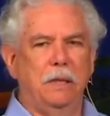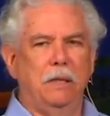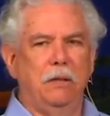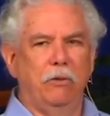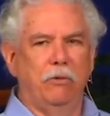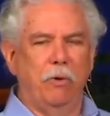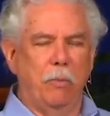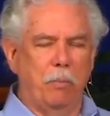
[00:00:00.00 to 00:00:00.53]

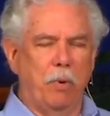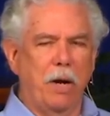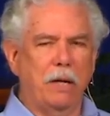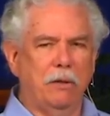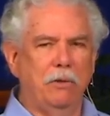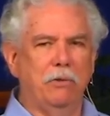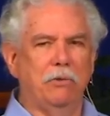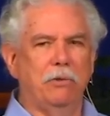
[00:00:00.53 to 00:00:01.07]
So
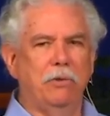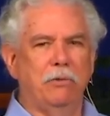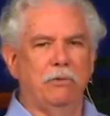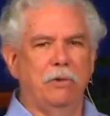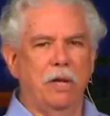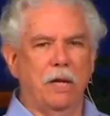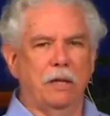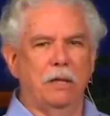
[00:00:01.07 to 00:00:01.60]
practice this
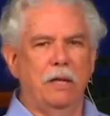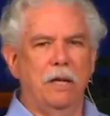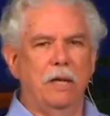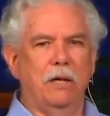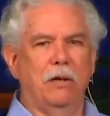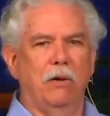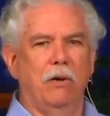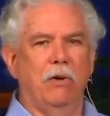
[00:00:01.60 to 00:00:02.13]

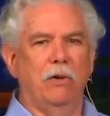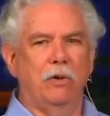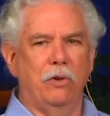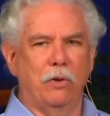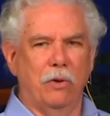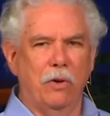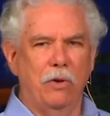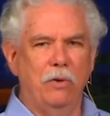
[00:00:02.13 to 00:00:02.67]
technique on
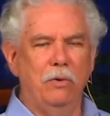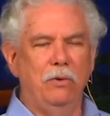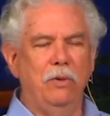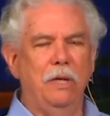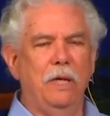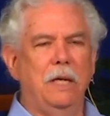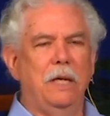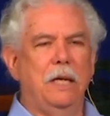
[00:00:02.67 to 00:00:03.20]
your own.
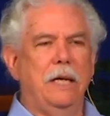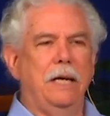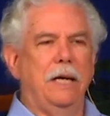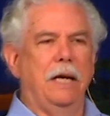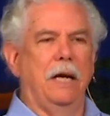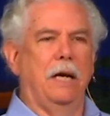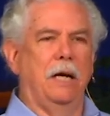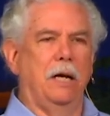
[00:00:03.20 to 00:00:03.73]

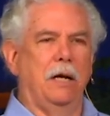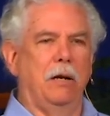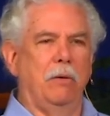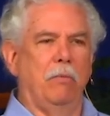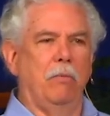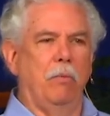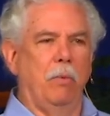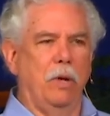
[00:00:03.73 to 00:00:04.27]

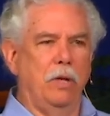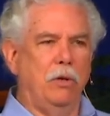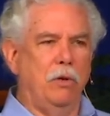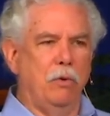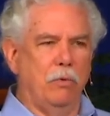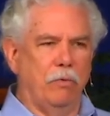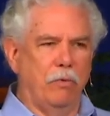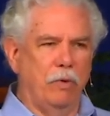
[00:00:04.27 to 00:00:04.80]
When
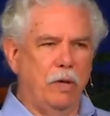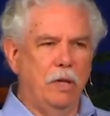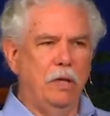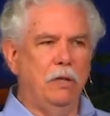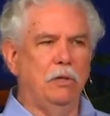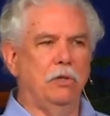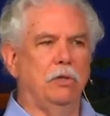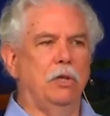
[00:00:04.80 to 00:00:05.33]
you
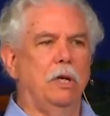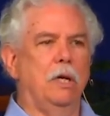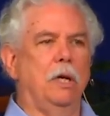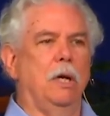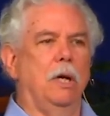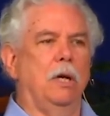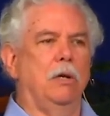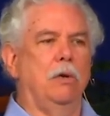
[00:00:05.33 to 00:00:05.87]
finish,
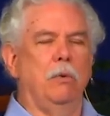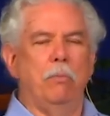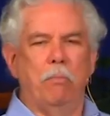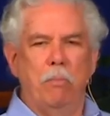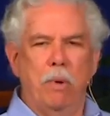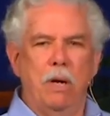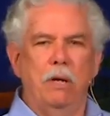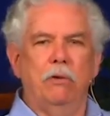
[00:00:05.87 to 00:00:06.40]
you
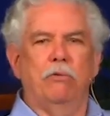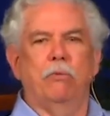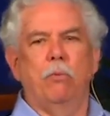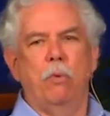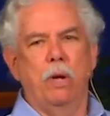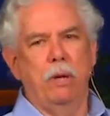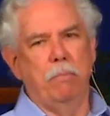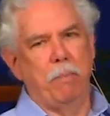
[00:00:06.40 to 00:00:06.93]
must
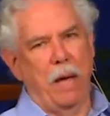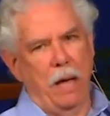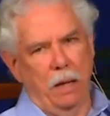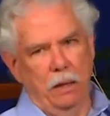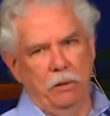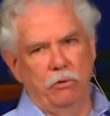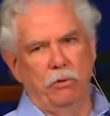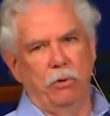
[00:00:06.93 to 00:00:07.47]

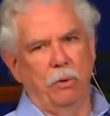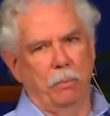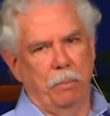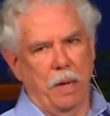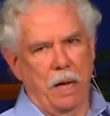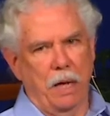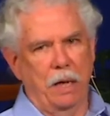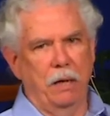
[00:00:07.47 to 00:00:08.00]
rebalance your
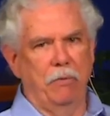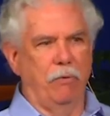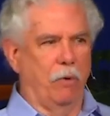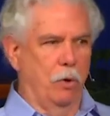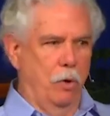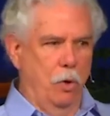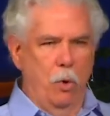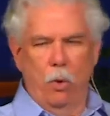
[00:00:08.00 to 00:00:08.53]
body for
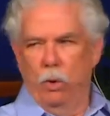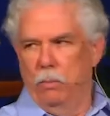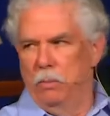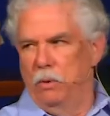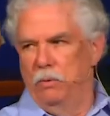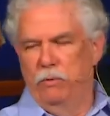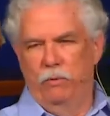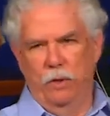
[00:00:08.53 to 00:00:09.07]

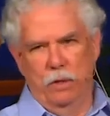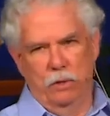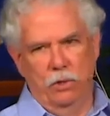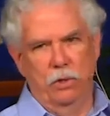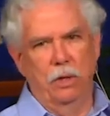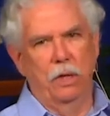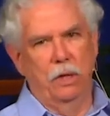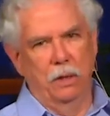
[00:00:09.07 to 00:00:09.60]
normal
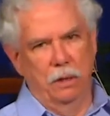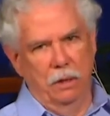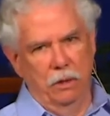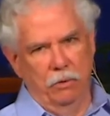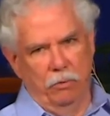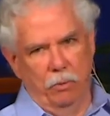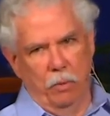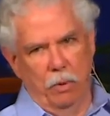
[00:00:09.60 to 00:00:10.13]
functioning in
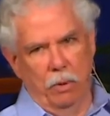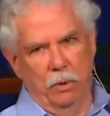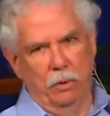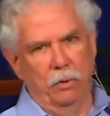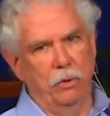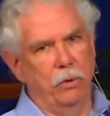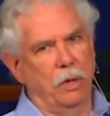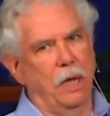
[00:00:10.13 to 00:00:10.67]
this world.
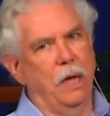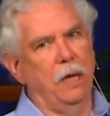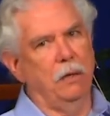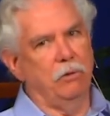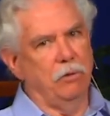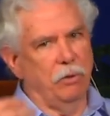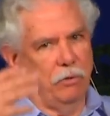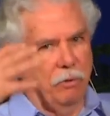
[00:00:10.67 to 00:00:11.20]
You
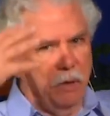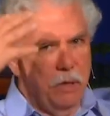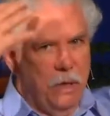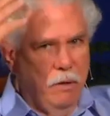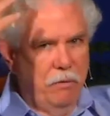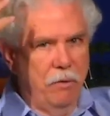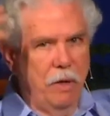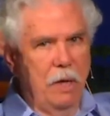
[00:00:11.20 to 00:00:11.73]
can't just
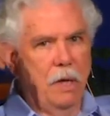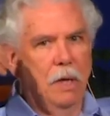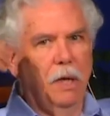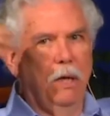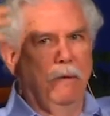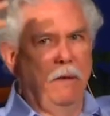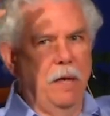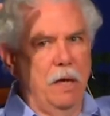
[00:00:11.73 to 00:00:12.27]
leave
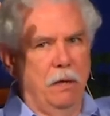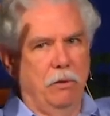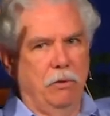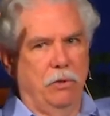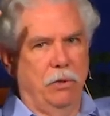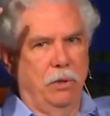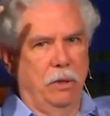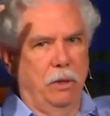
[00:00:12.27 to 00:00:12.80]
the
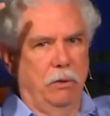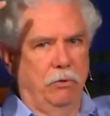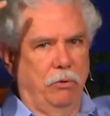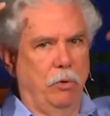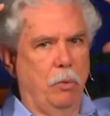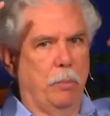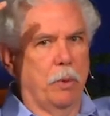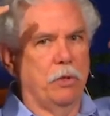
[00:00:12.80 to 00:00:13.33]
energy
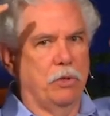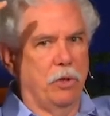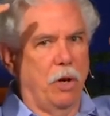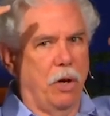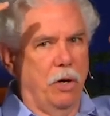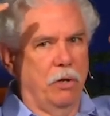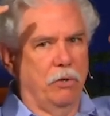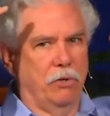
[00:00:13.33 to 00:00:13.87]

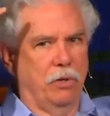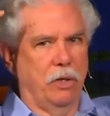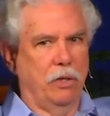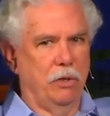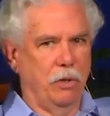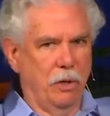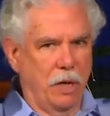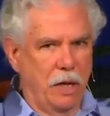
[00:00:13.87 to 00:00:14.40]
supercharged
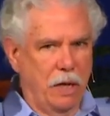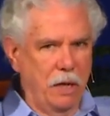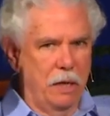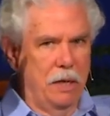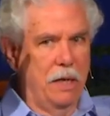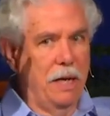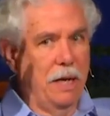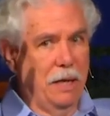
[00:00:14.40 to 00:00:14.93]
in your head
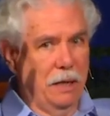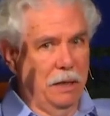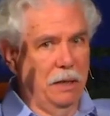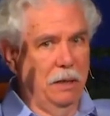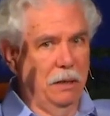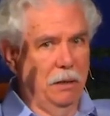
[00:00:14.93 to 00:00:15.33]
and neck.